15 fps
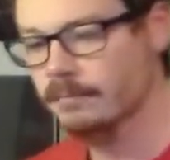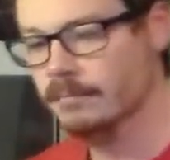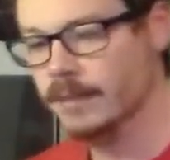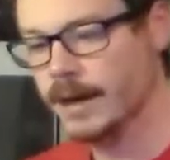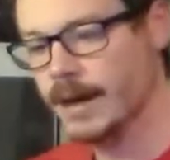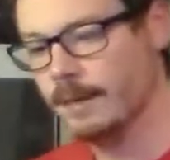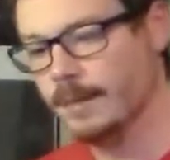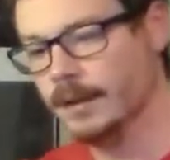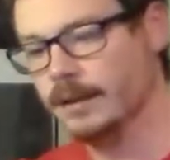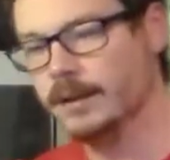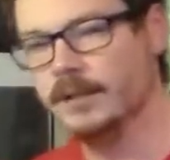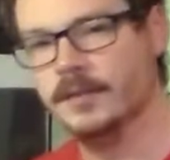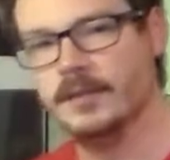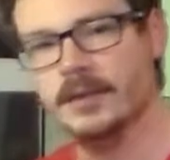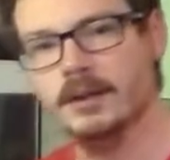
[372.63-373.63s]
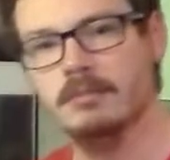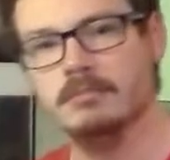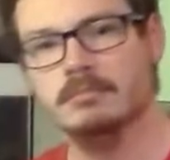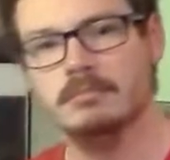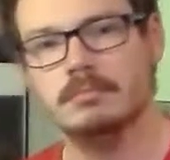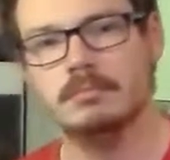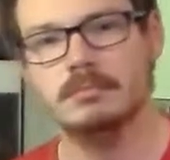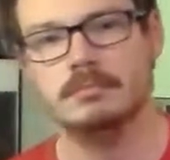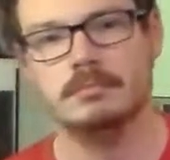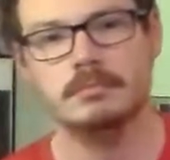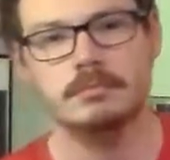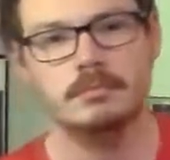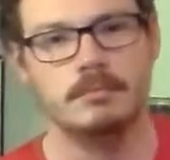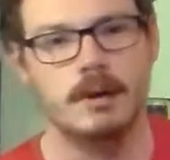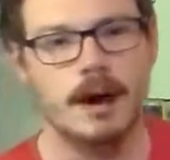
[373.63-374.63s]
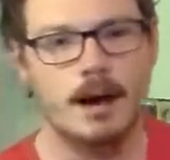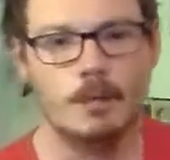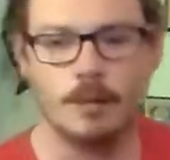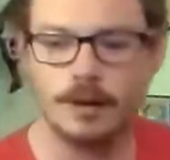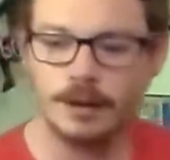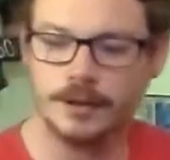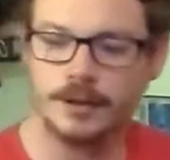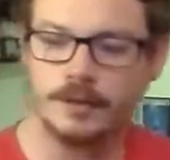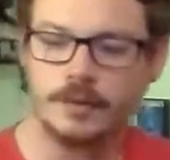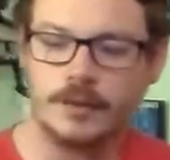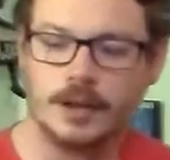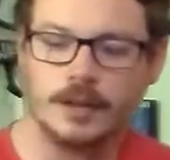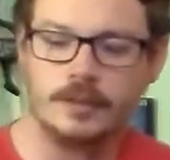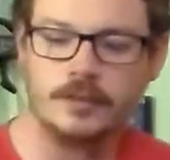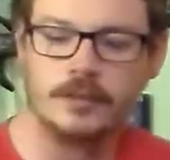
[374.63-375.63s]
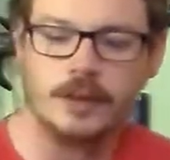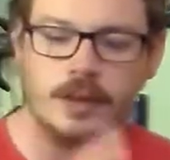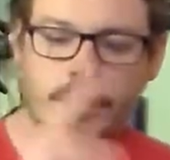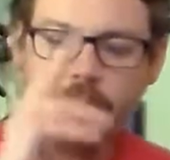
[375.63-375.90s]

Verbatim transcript: I got my list here. I want to discuss